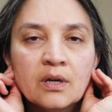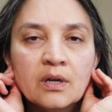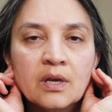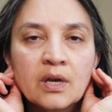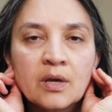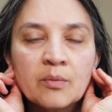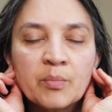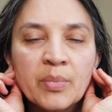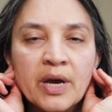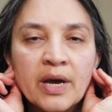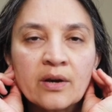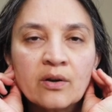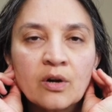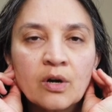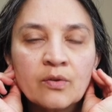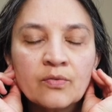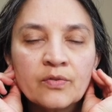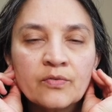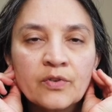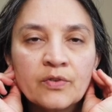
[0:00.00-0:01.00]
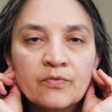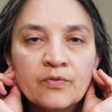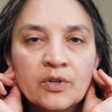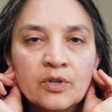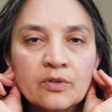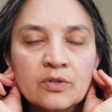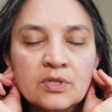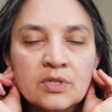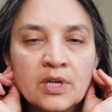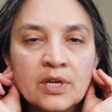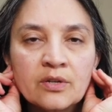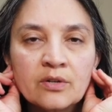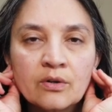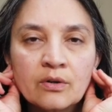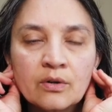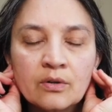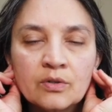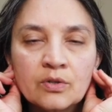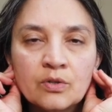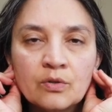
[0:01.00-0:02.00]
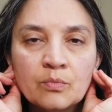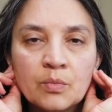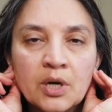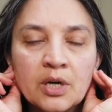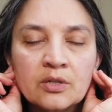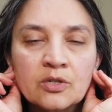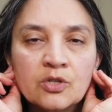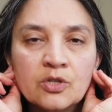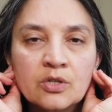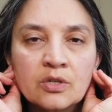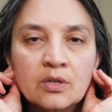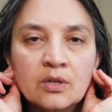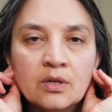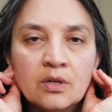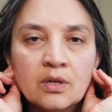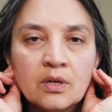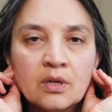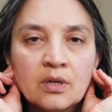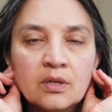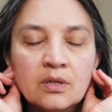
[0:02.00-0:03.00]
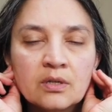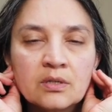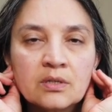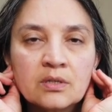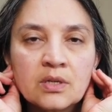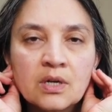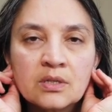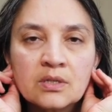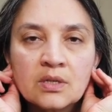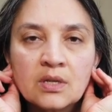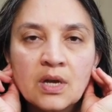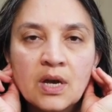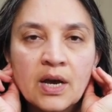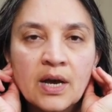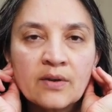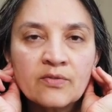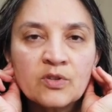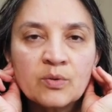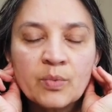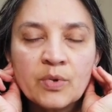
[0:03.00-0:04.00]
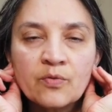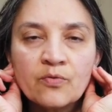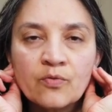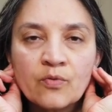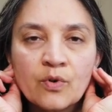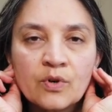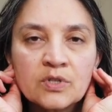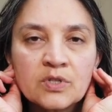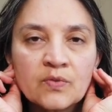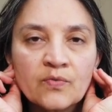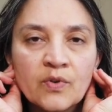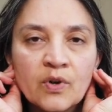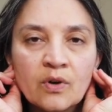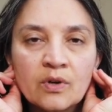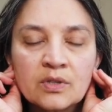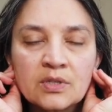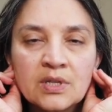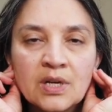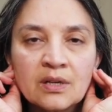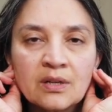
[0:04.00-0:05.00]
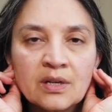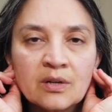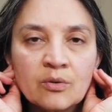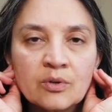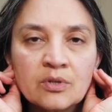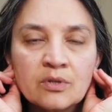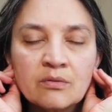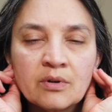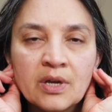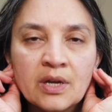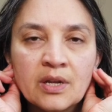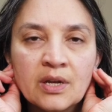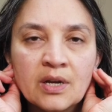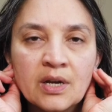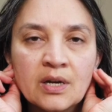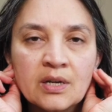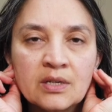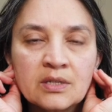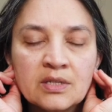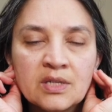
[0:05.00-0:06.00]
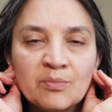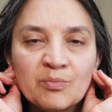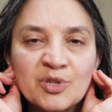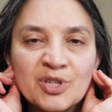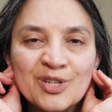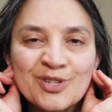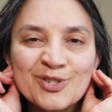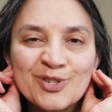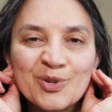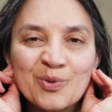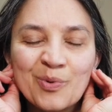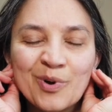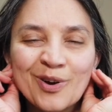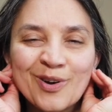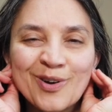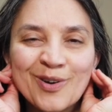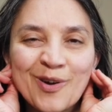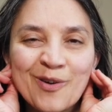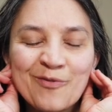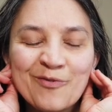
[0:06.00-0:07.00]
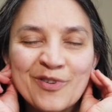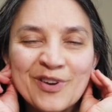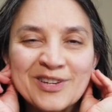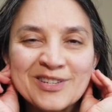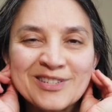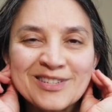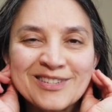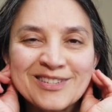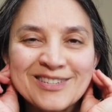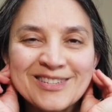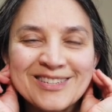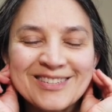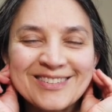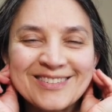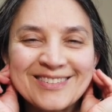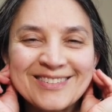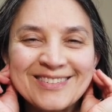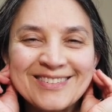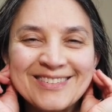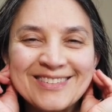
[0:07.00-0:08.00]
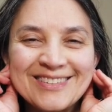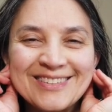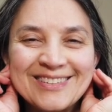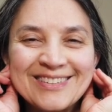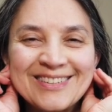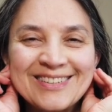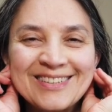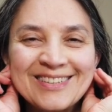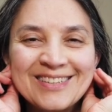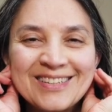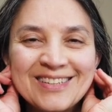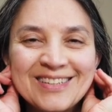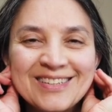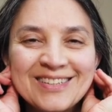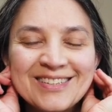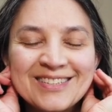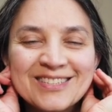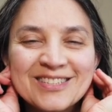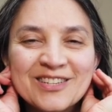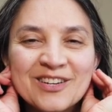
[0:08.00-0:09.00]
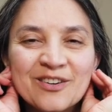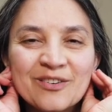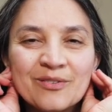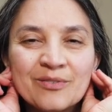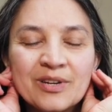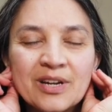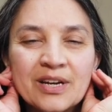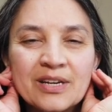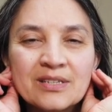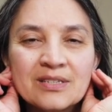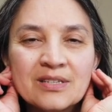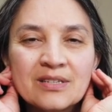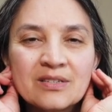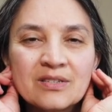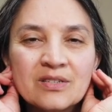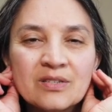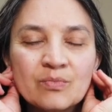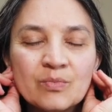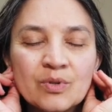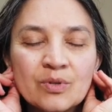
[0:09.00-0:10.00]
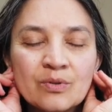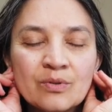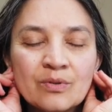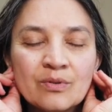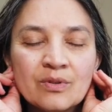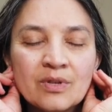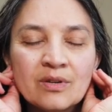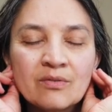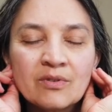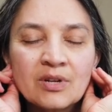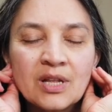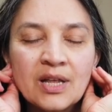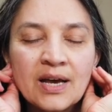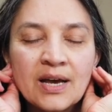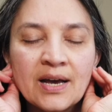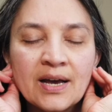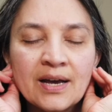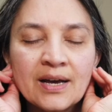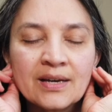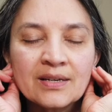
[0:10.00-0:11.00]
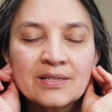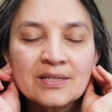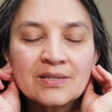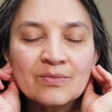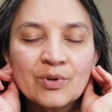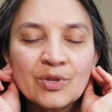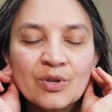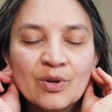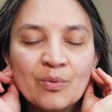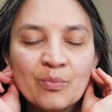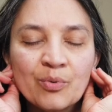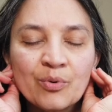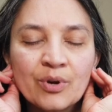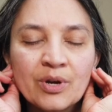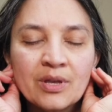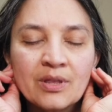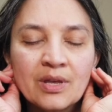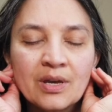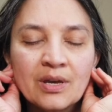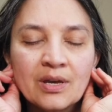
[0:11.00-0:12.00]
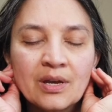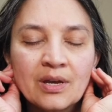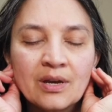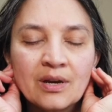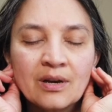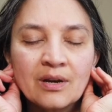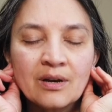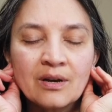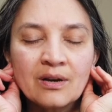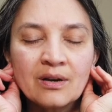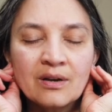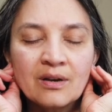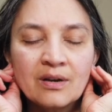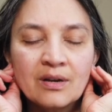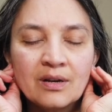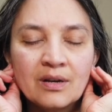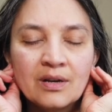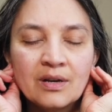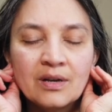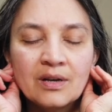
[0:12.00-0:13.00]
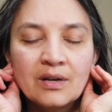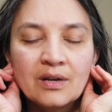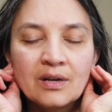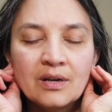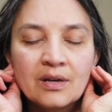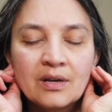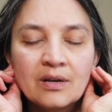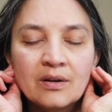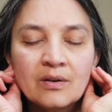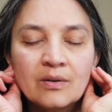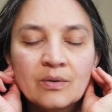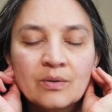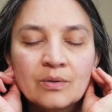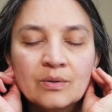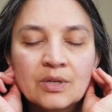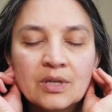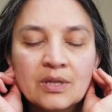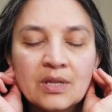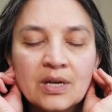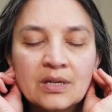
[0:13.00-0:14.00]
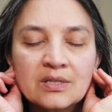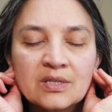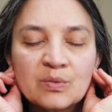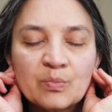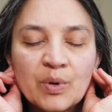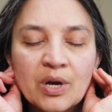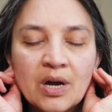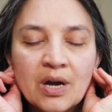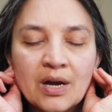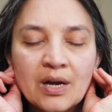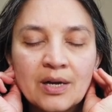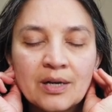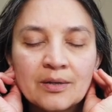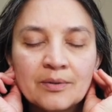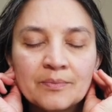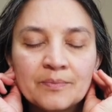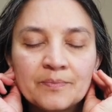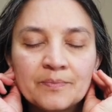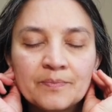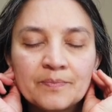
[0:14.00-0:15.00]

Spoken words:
Again, back off if it feels tender or too much. This doesn't have to be forceful. It's not like we're doing any kind of deep tissue work on our faces. So nice and smooth and relaxed with your breathing here, holding that spot.